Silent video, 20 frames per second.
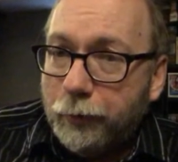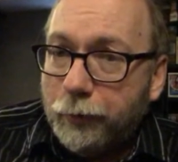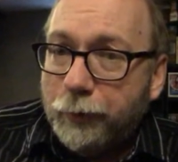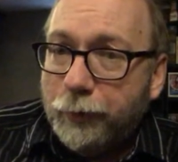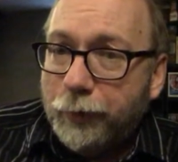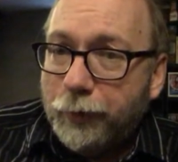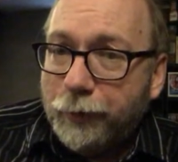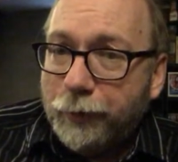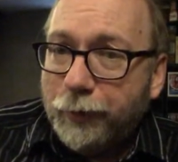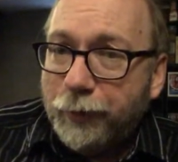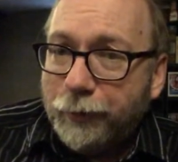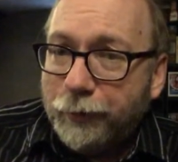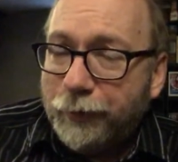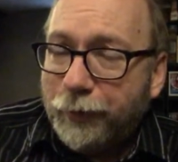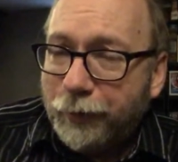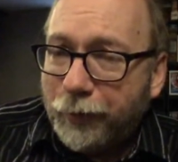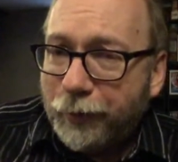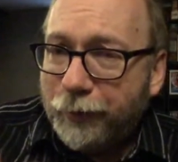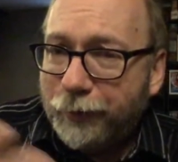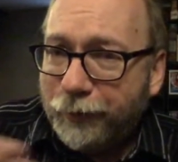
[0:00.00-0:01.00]
that, that,
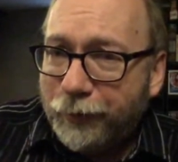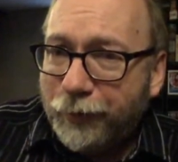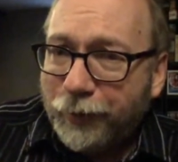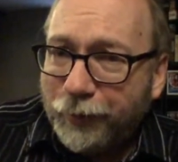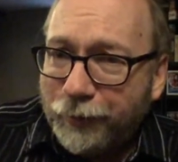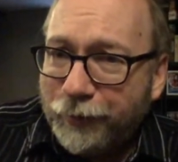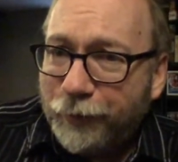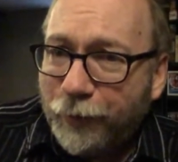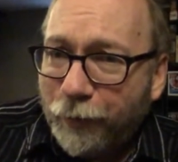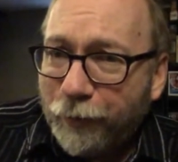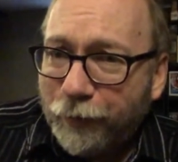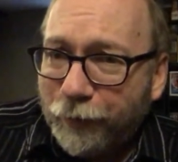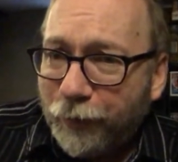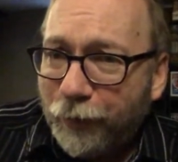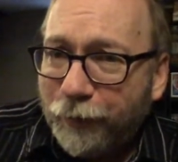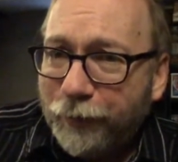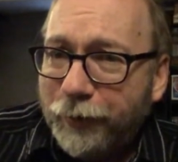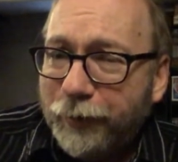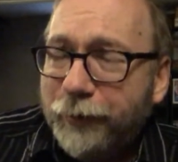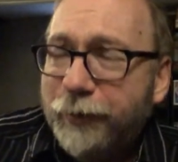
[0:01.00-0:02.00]
that I think started
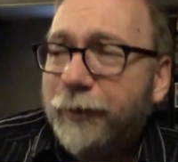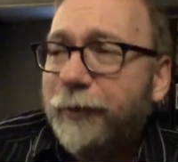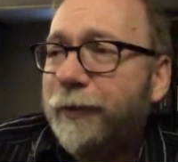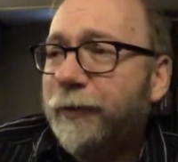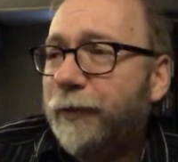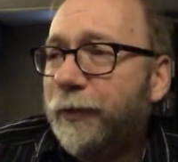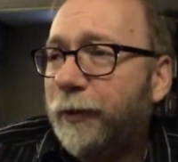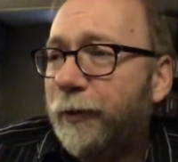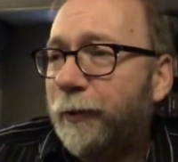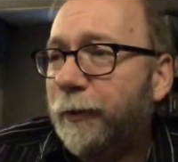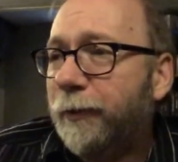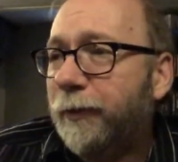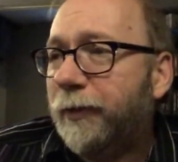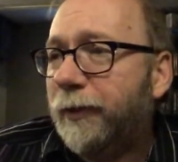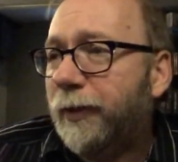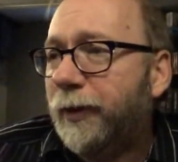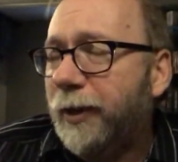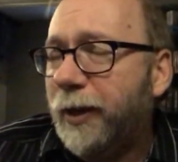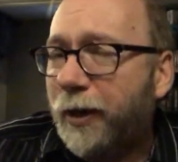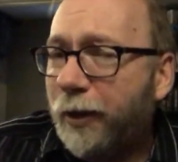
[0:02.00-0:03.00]
all this. So
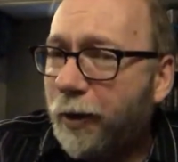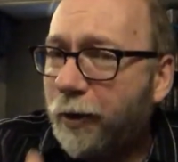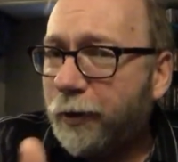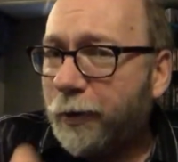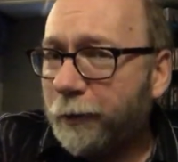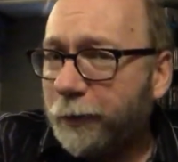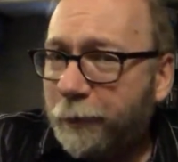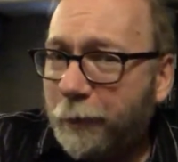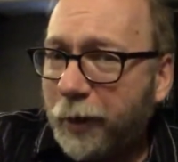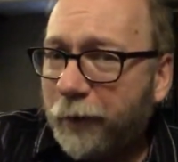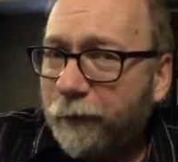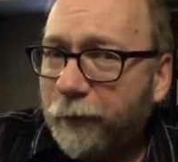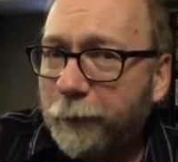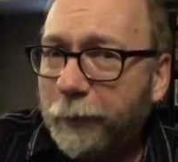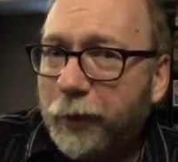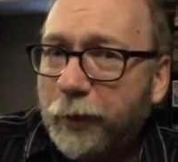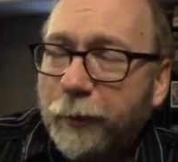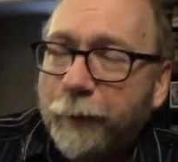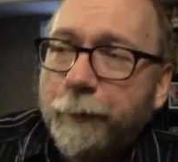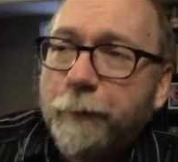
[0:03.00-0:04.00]
it all comes back from
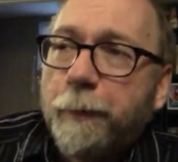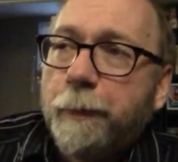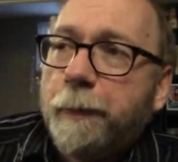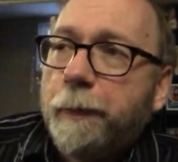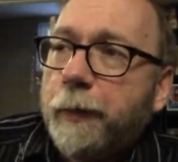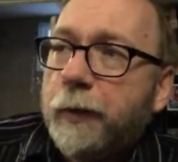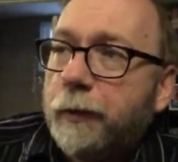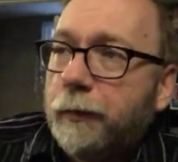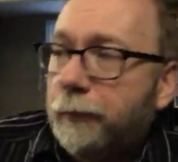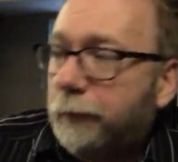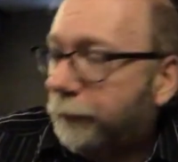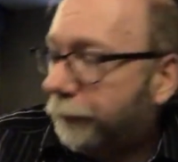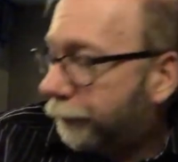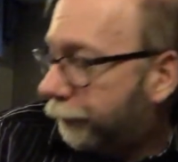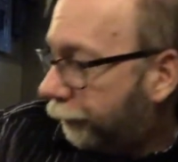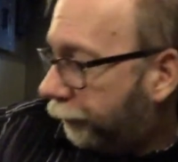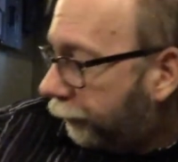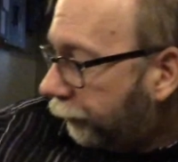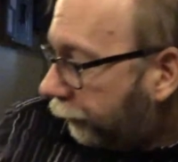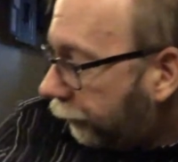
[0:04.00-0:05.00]
there.
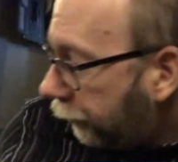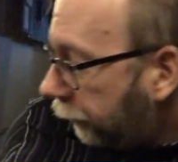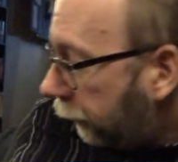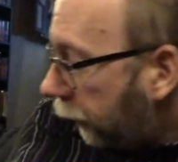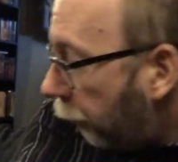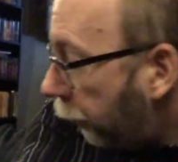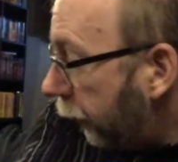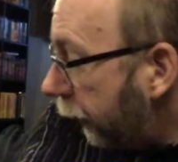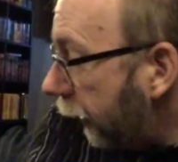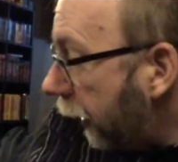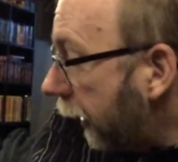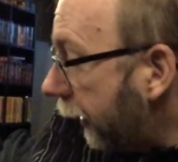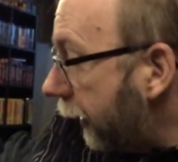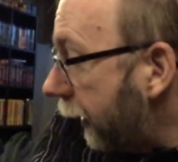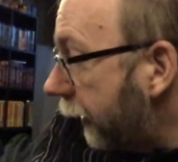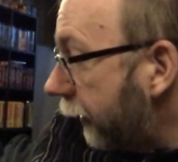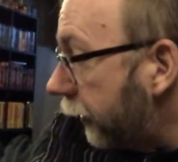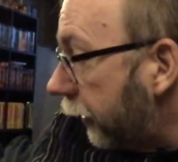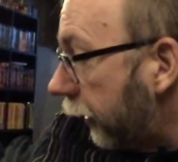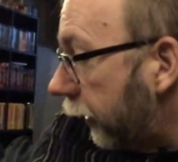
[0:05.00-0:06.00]
one thing I
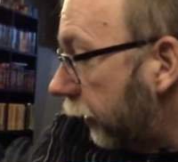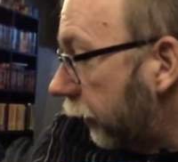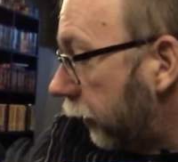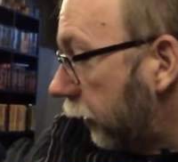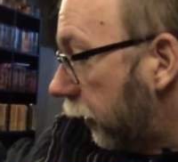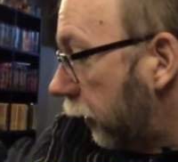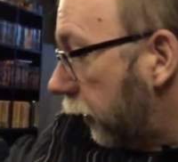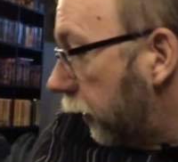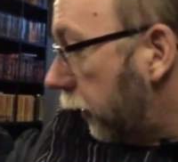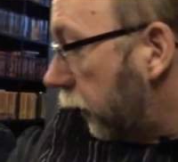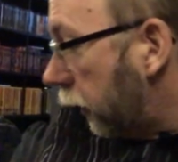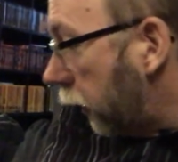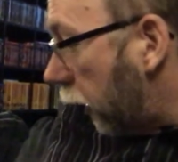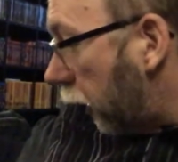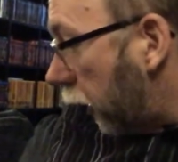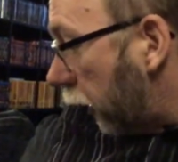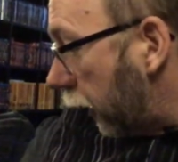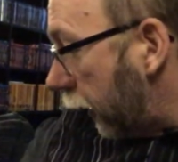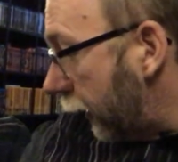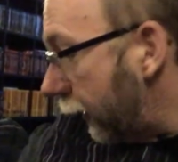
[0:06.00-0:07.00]
can say
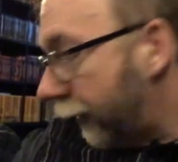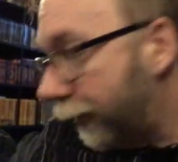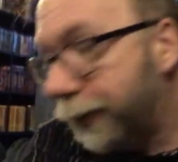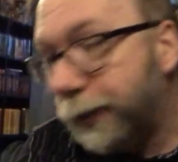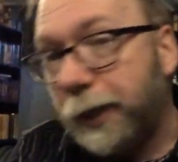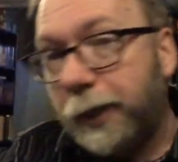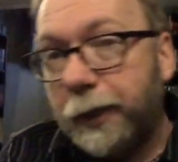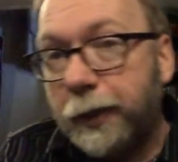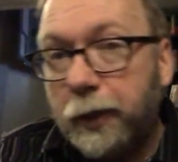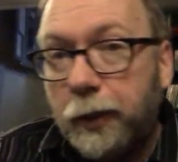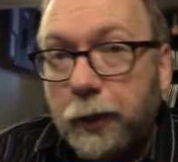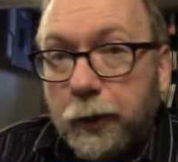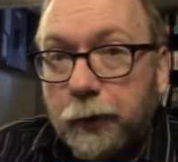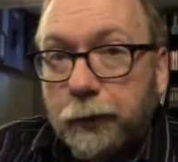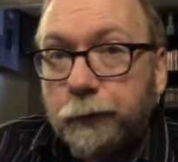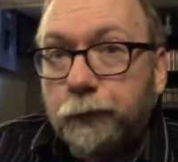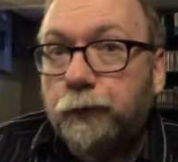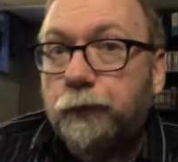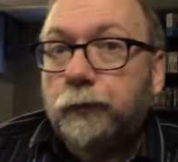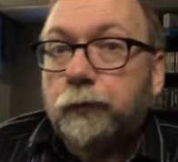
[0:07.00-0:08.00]
uh, is that uh,
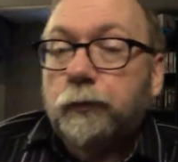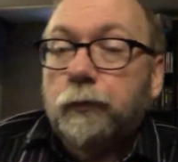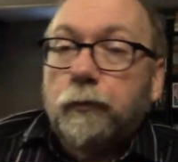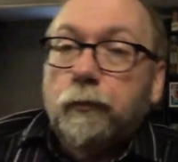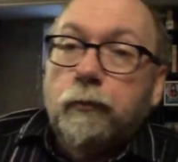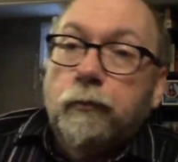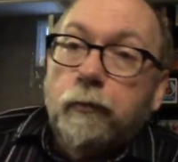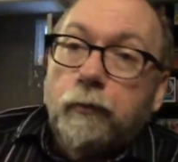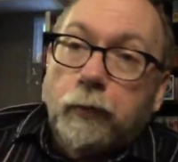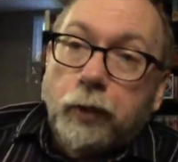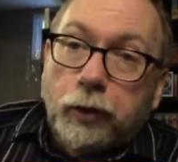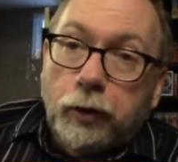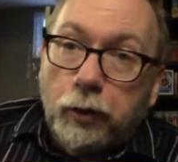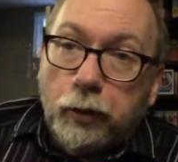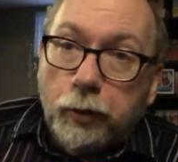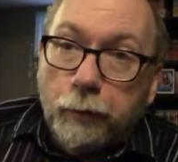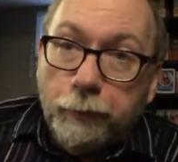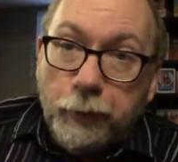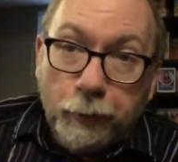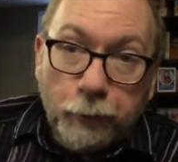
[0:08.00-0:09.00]

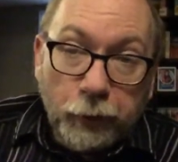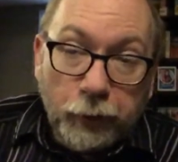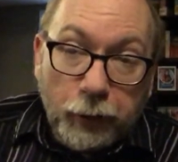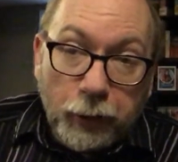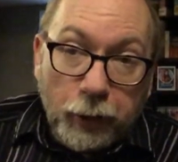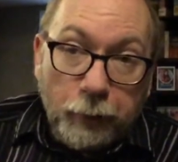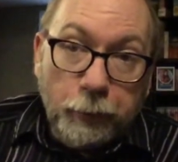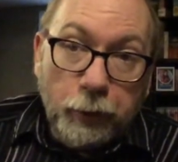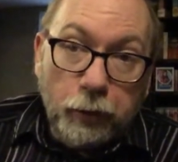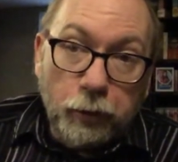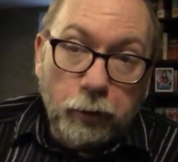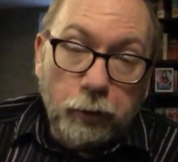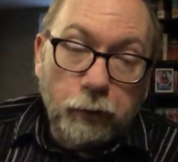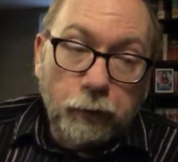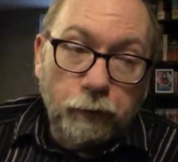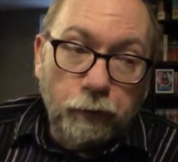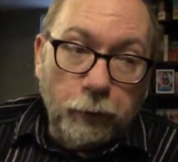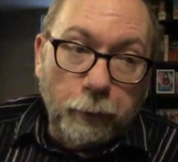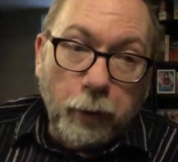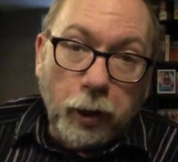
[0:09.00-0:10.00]
people that came here
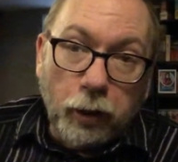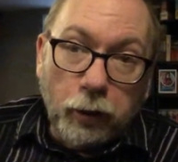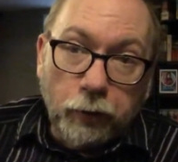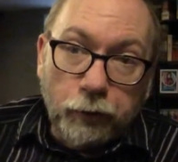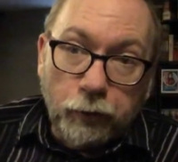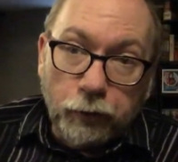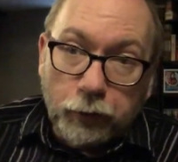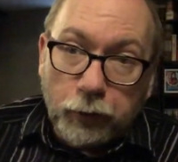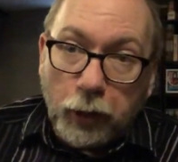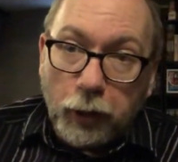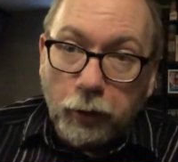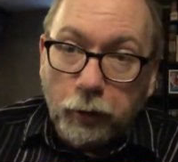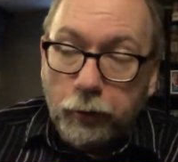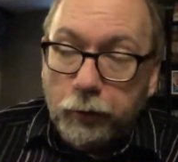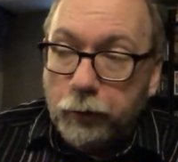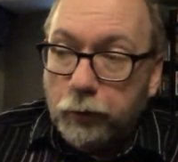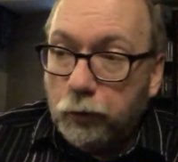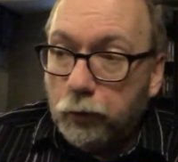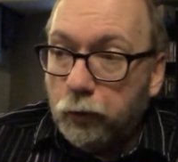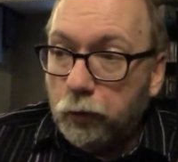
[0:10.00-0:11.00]
from Ireland or
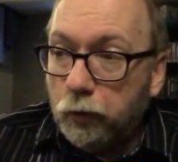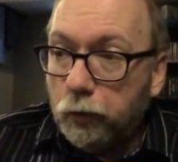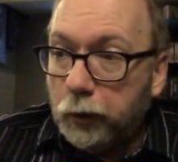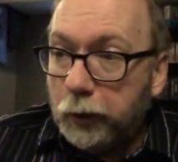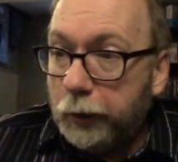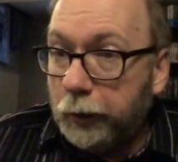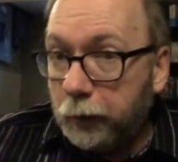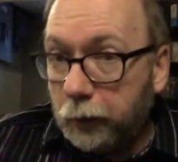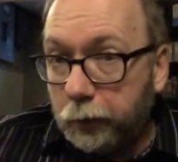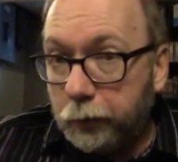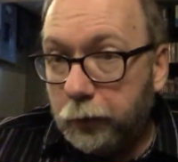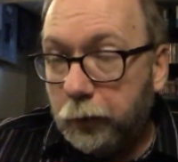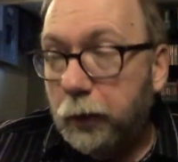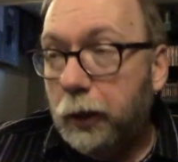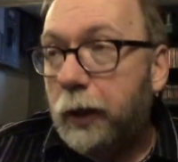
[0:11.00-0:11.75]
Scotland or England,